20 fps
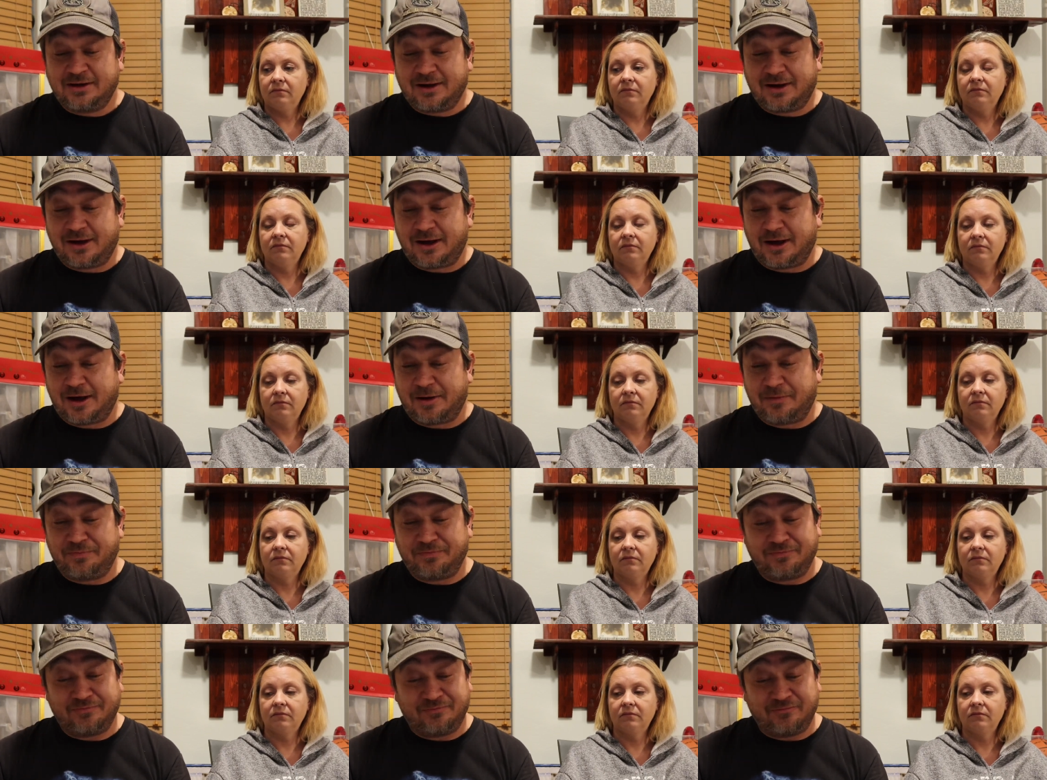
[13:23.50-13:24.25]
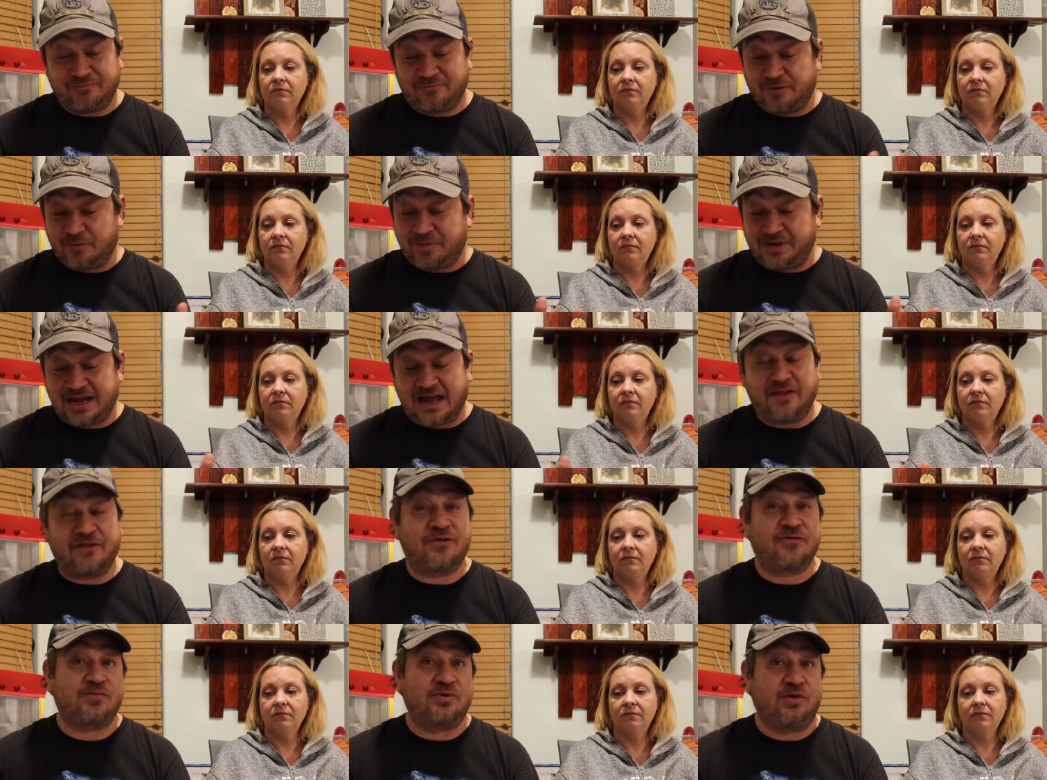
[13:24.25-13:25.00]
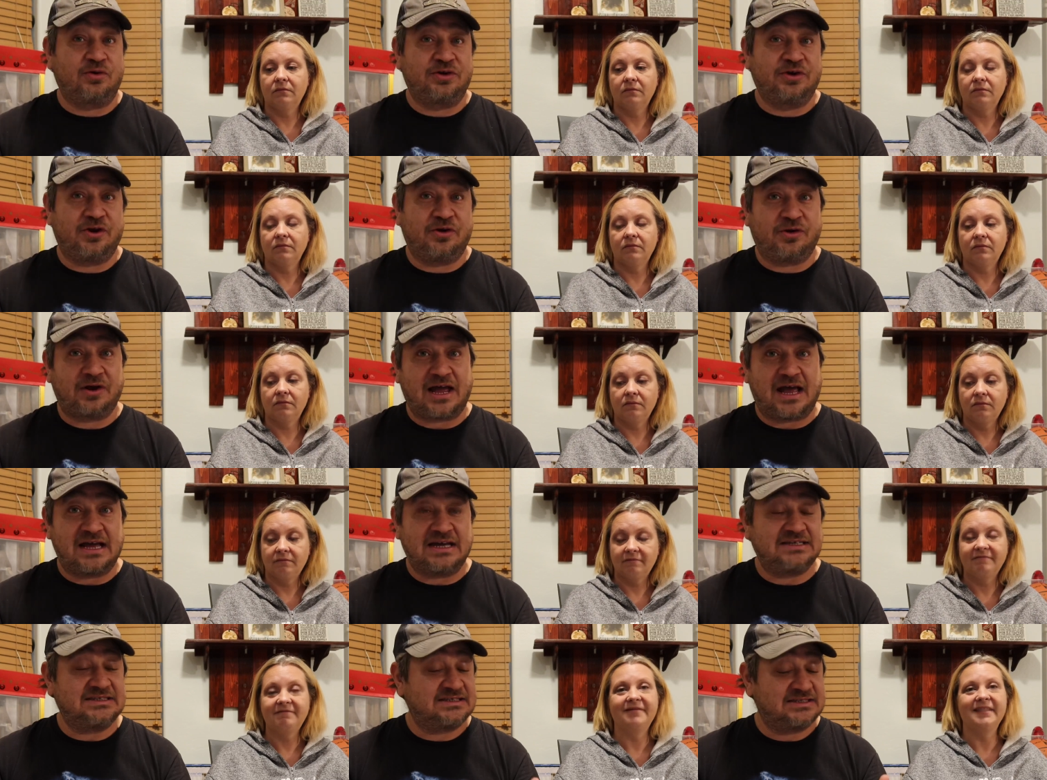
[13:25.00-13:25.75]
Speaker 1: um, we're beyond thrilled here,
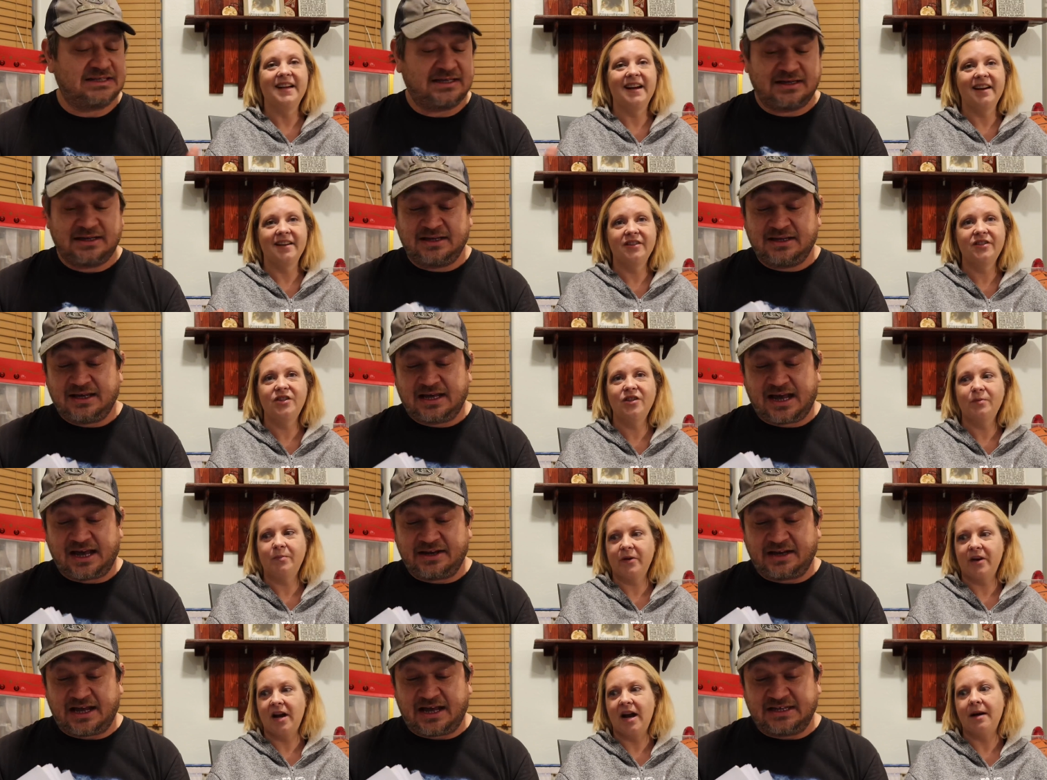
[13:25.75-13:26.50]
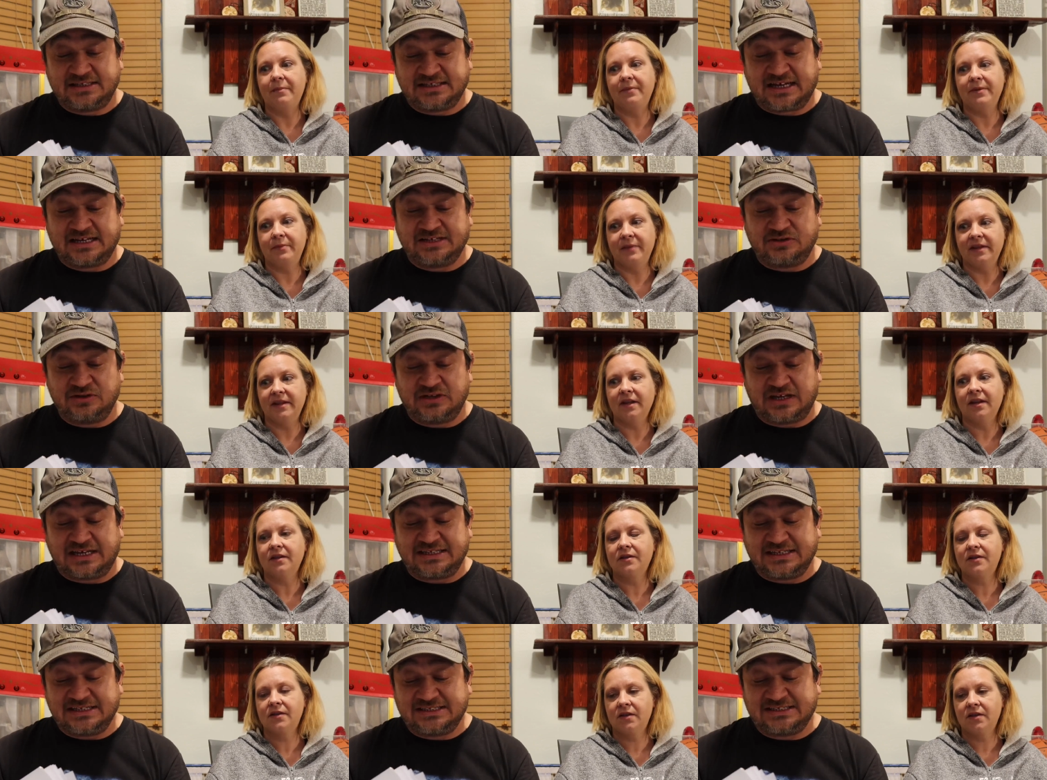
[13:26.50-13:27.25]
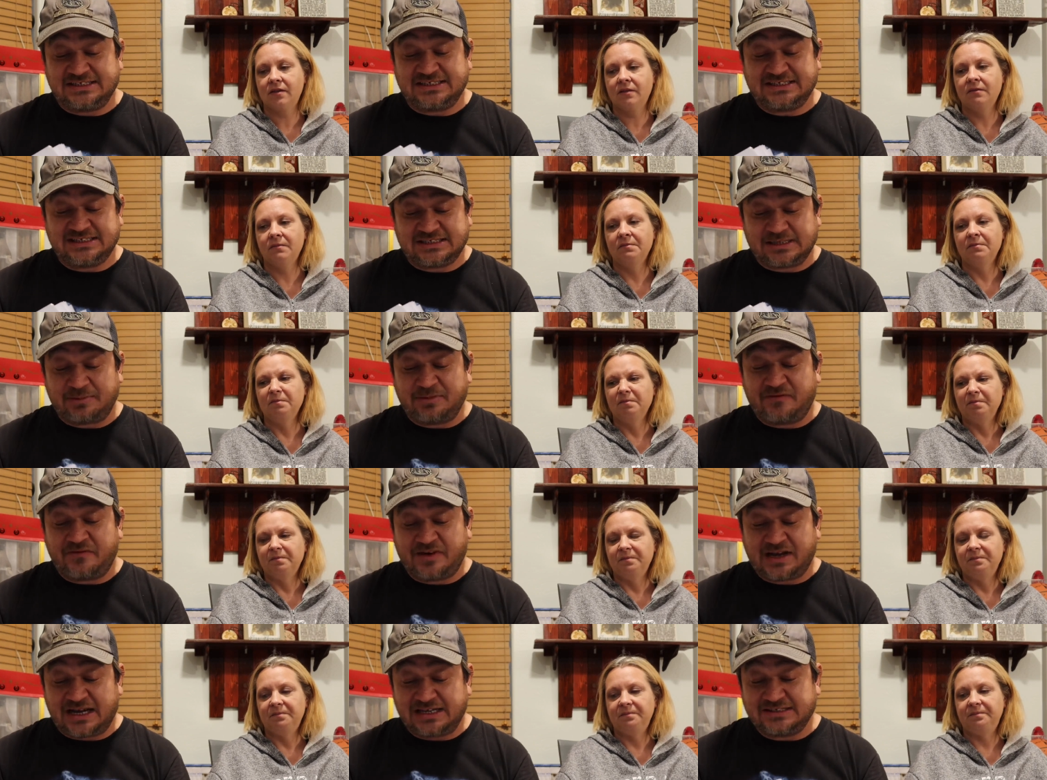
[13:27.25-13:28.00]
guys. Yeah, super I, happy. I, I do. This. I did see some
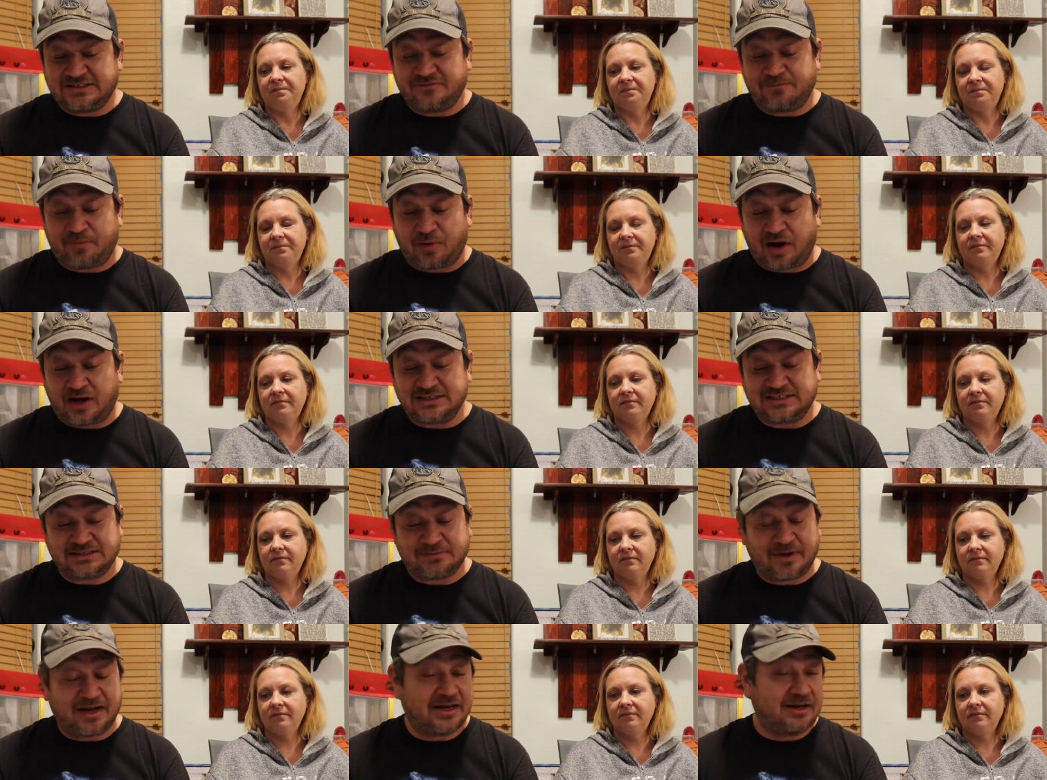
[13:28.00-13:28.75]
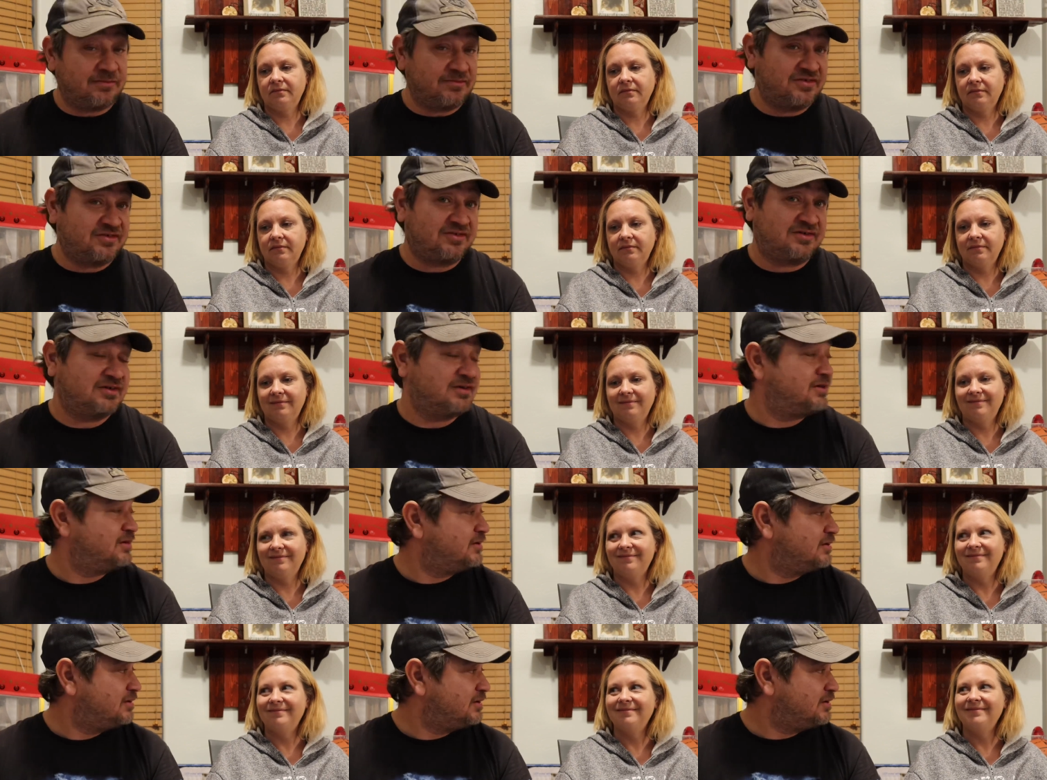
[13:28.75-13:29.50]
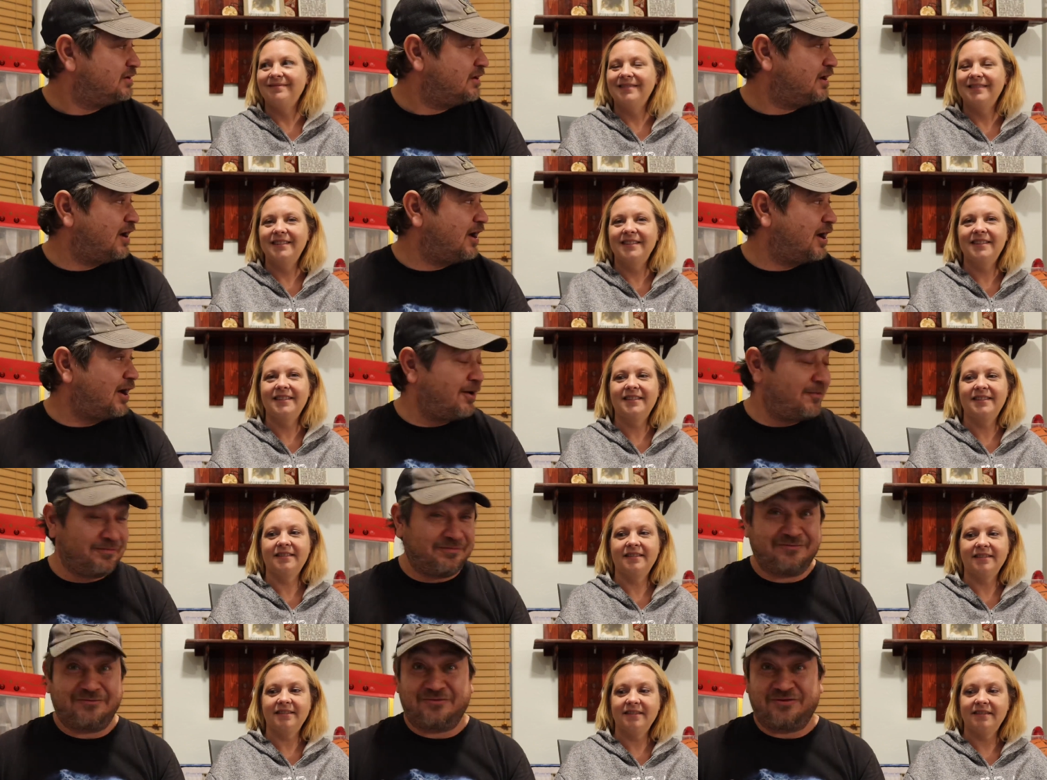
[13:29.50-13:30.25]
of you guys have bought some items
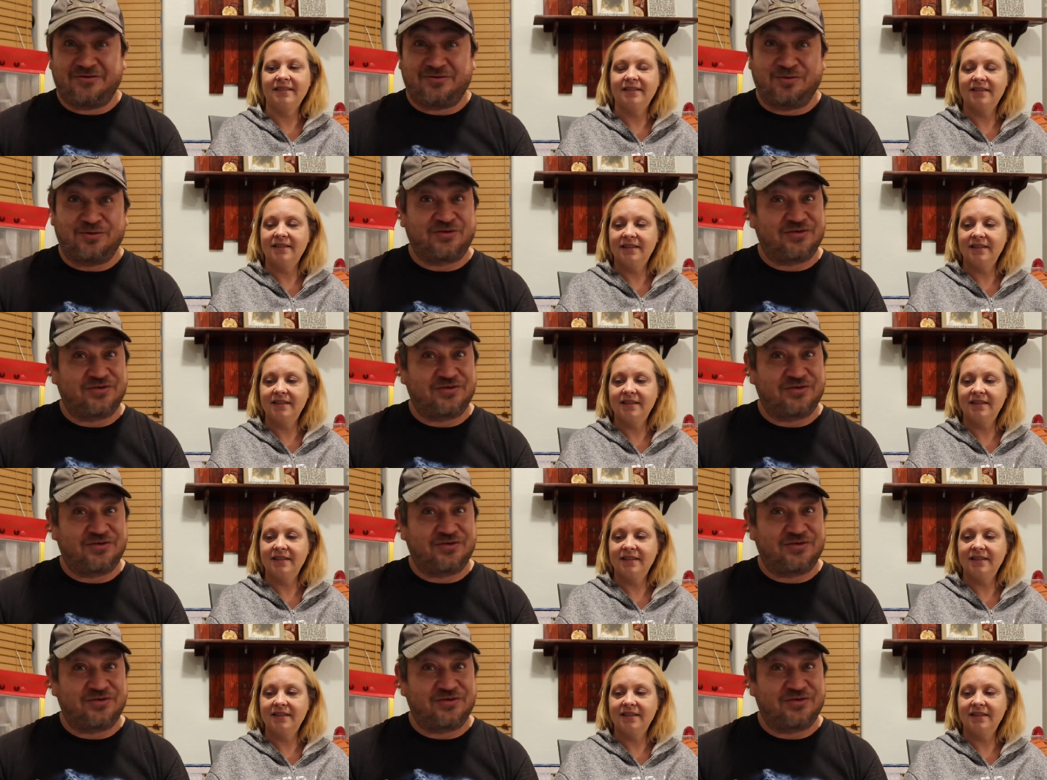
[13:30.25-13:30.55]
um, which